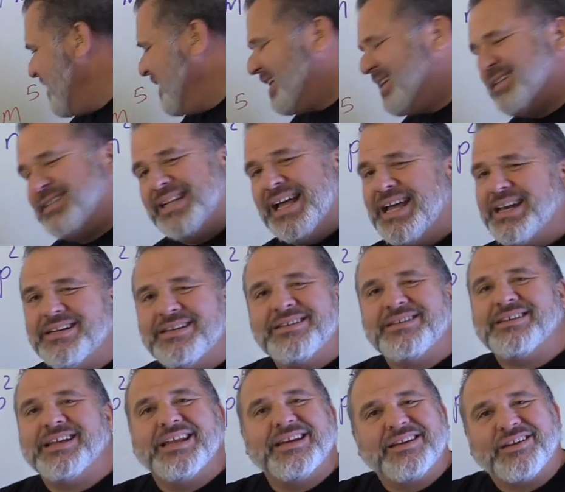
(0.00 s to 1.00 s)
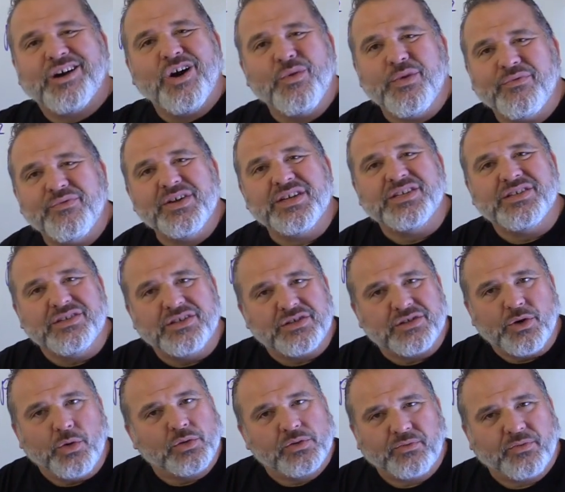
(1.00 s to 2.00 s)
because that coefficient just
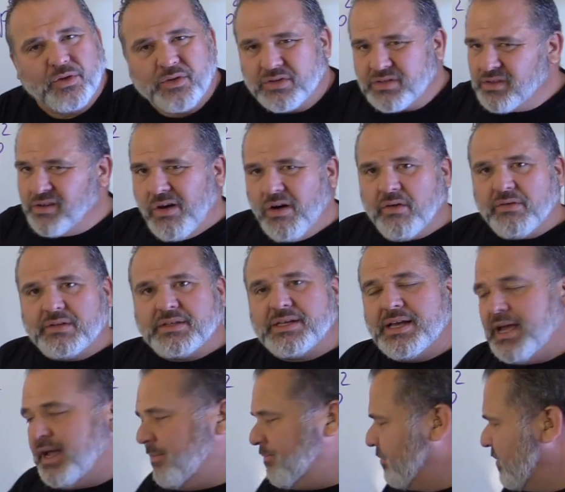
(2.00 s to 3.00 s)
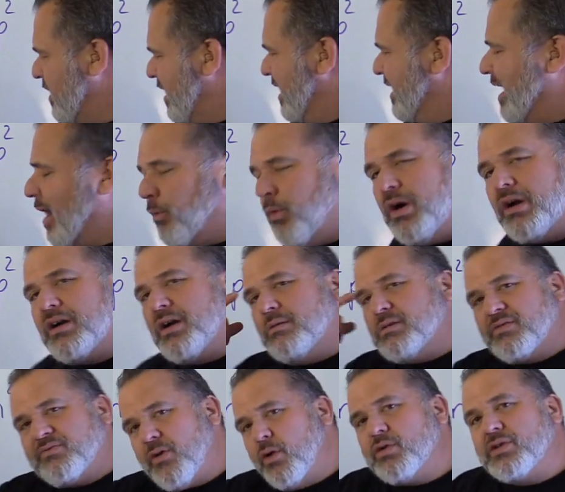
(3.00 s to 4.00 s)
goes first all the time. Now, what
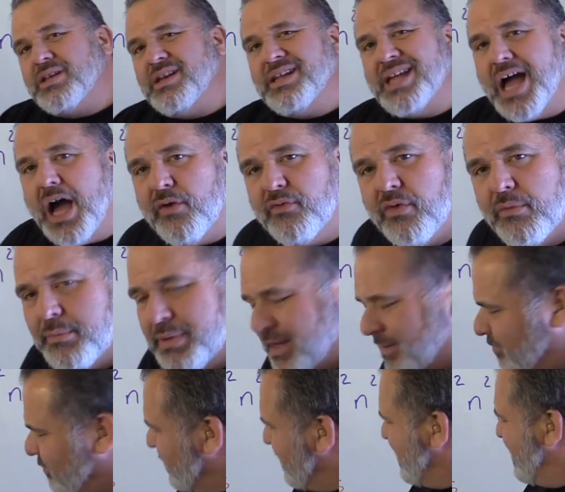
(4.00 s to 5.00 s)
comes first in the alphabet?